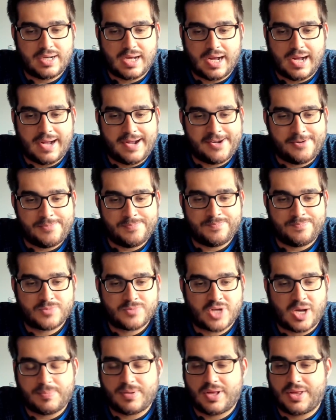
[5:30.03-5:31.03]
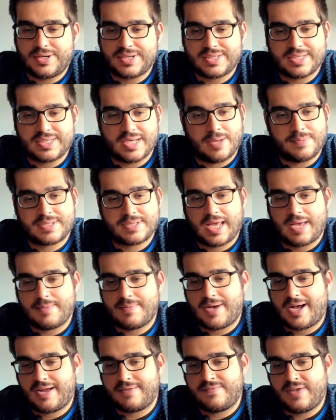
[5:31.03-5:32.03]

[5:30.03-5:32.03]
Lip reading: A couple other subs came on.